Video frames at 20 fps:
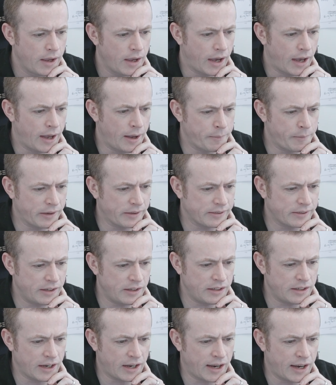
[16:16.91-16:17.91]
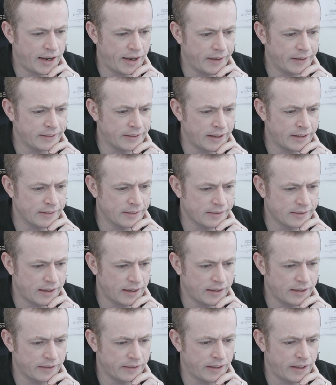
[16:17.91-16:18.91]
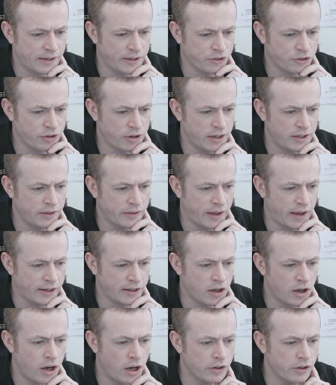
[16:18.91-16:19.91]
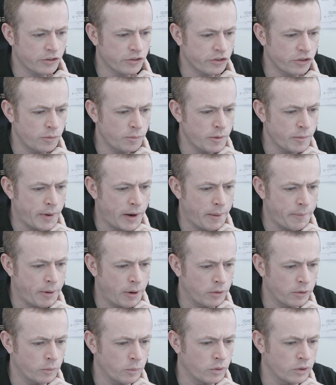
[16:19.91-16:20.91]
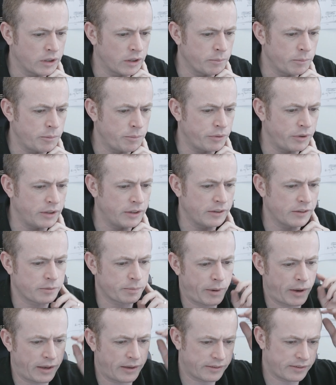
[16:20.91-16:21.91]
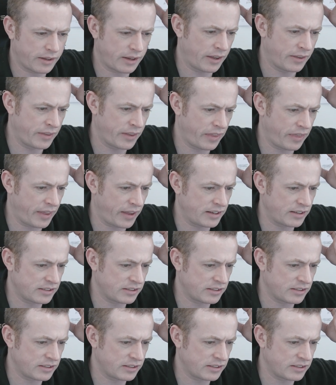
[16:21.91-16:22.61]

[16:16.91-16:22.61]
Uh, my senior, Hachidan, said at the end of training that I can't assume that my opponent will give me breathing space and that they...